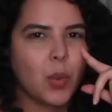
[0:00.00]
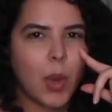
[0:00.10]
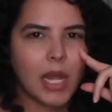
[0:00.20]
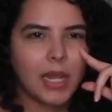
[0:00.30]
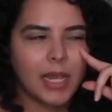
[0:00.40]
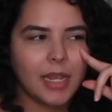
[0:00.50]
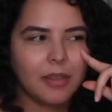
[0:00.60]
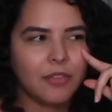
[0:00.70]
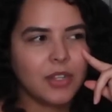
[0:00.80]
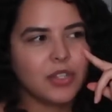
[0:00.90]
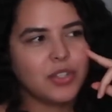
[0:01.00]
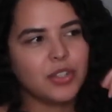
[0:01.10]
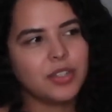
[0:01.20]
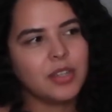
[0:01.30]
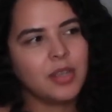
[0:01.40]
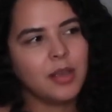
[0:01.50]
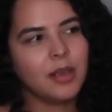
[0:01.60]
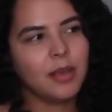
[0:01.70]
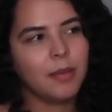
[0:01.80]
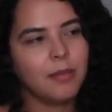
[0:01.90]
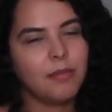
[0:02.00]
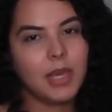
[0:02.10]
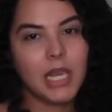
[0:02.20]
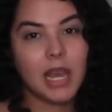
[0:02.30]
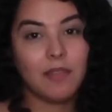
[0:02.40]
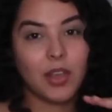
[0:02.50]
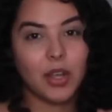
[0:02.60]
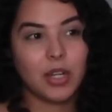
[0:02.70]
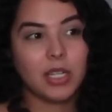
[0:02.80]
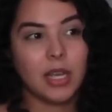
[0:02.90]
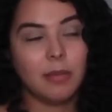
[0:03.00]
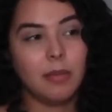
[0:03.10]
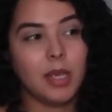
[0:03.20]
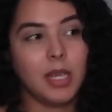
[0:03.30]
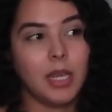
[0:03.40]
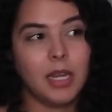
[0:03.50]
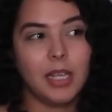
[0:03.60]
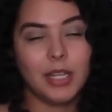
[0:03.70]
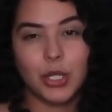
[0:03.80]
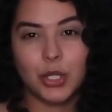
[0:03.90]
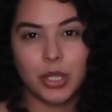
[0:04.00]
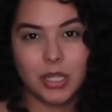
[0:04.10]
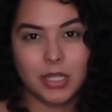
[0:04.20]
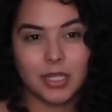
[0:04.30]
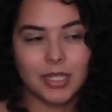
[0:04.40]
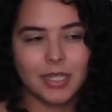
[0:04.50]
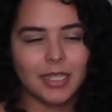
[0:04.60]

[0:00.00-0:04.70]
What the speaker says: Twilight, if it's just me having a hard time getting into this